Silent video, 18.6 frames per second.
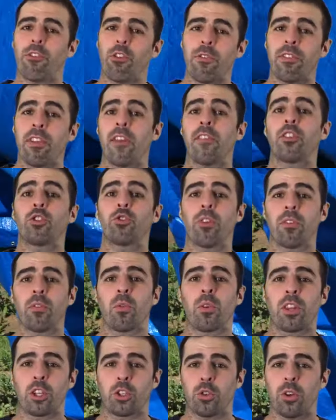you've never driven
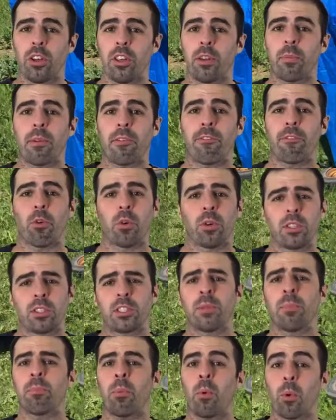with a trailer before, it's
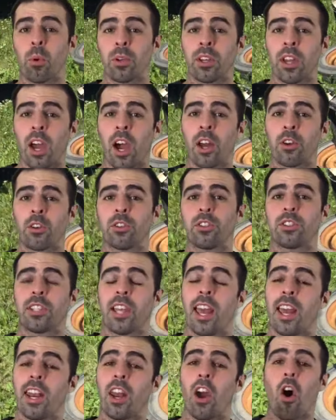important to
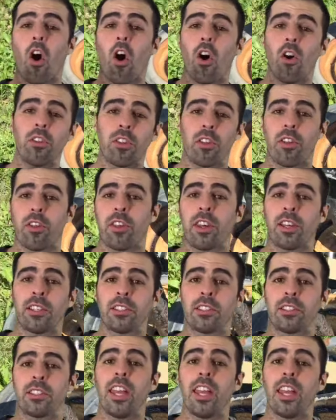understand all the things